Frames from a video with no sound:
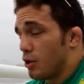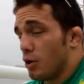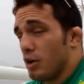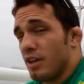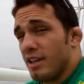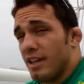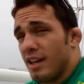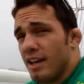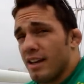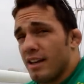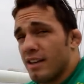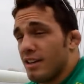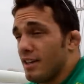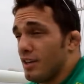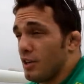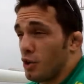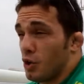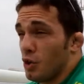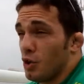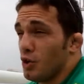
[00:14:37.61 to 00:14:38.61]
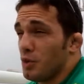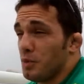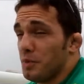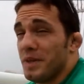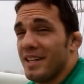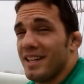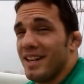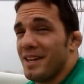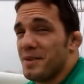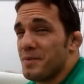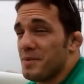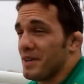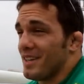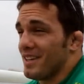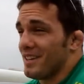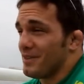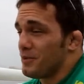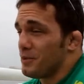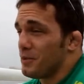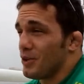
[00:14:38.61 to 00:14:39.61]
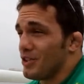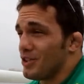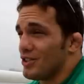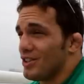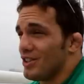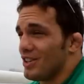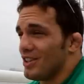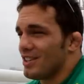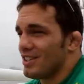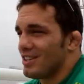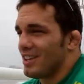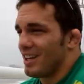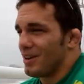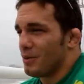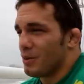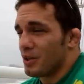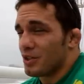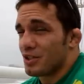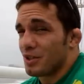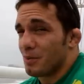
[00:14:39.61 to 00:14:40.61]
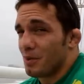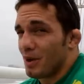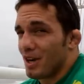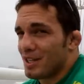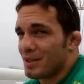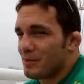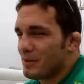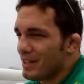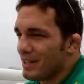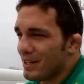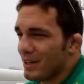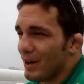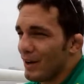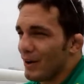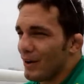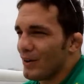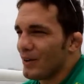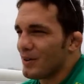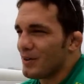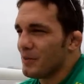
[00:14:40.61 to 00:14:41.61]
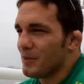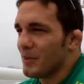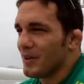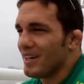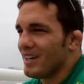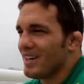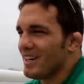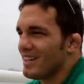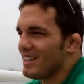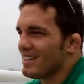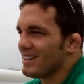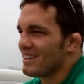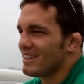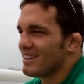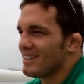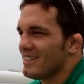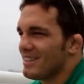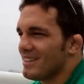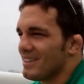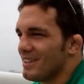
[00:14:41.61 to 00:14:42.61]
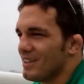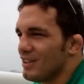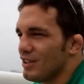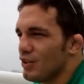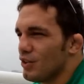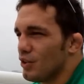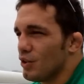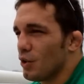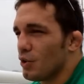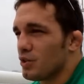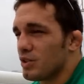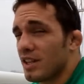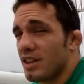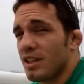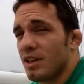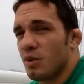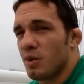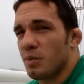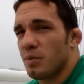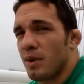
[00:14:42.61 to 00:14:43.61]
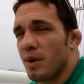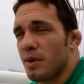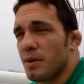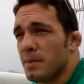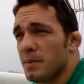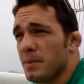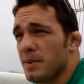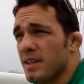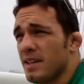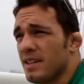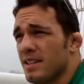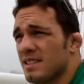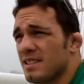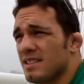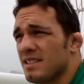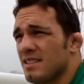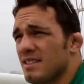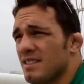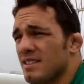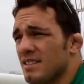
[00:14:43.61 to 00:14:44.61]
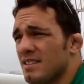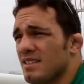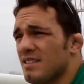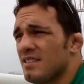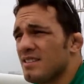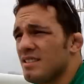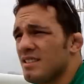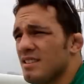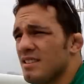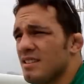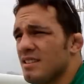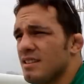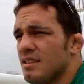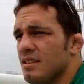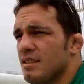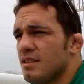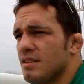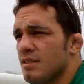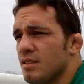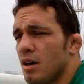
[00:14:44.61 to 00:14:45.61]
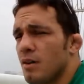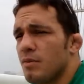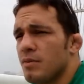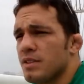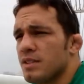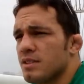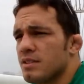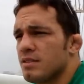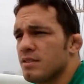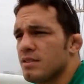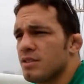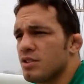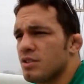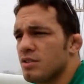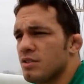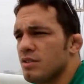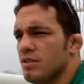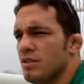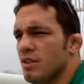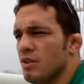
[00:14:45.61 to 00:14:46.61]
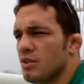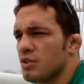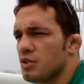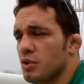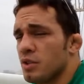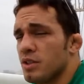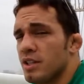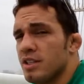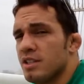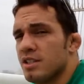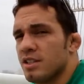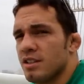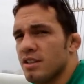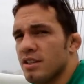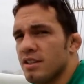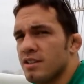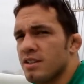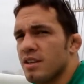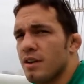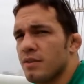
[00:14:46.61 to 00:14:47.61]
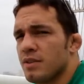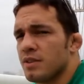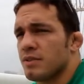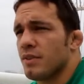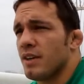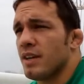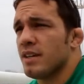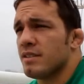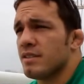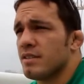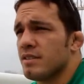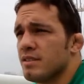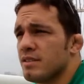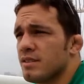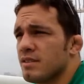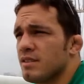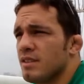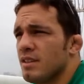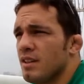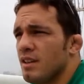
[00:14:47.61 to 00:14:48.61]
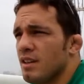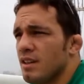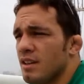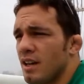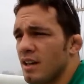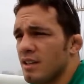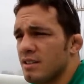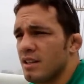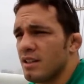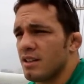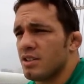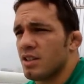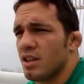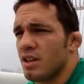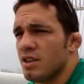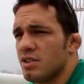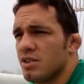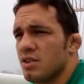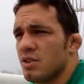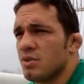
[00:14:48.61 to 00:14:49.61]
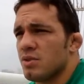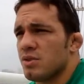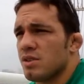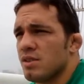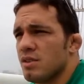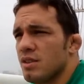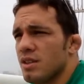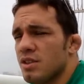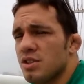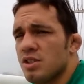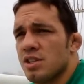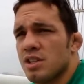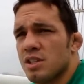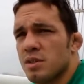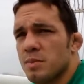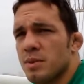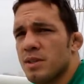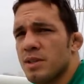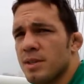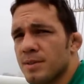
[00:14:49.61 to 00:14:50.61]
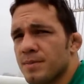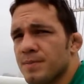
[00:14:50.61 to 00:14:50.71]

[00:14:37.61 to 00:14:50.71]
Could he? Yeah, he could beat anybody, for sure. Like, would it surprise me? No. But those, I think, would probably be his toughest, you know, strategically toughest fights. It's guys like Jon Jones and GSP.